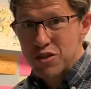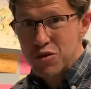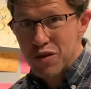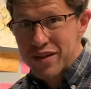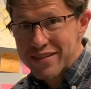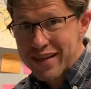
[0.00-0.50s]
you
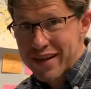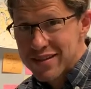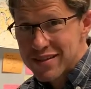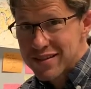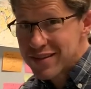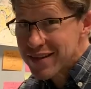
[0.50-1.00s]
on the
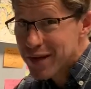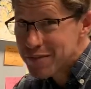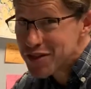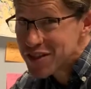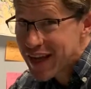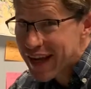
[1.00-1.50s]
test, look, I'm
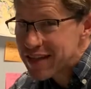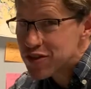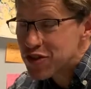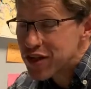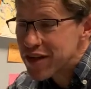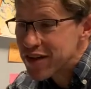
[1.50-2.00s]
just handing it
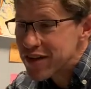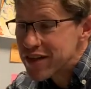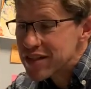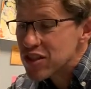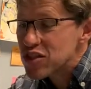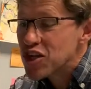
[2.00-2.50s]
to you. Here it
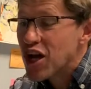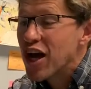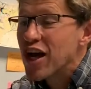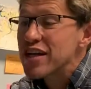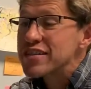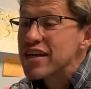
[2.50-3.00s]
is,
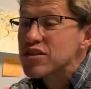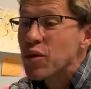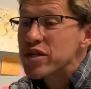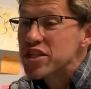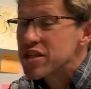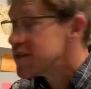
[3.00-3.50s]
test question.